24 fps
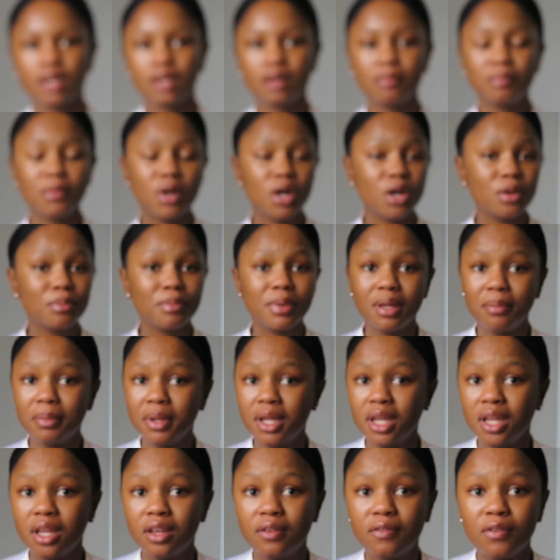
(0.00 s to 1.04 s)
Come on,
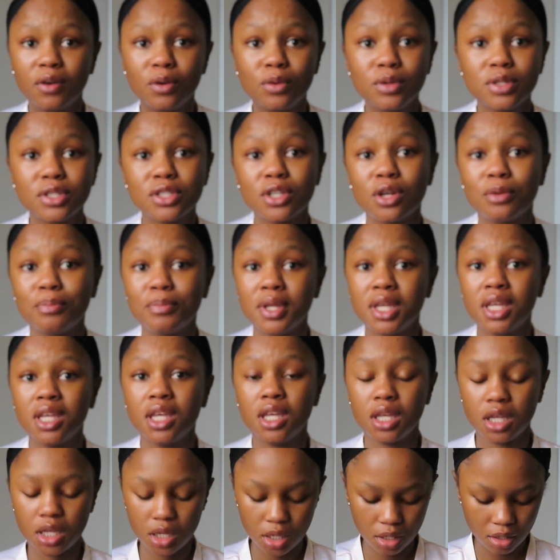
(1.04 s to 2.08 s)
baby, focus on
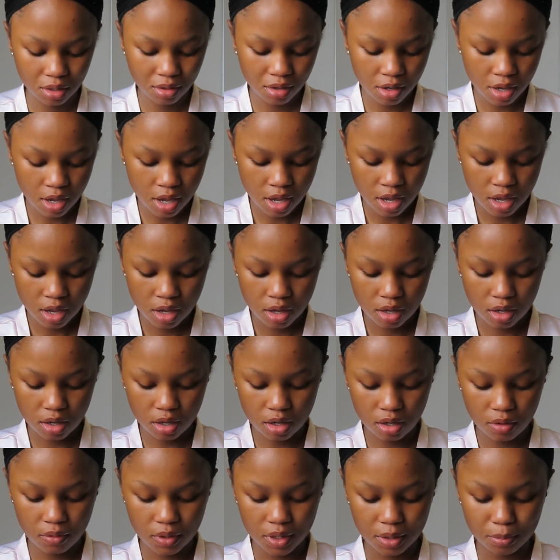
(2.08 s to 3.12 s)
me.
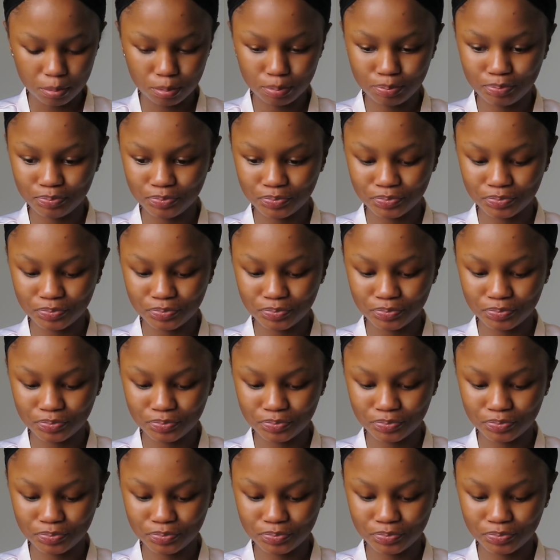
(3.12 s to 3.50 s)
And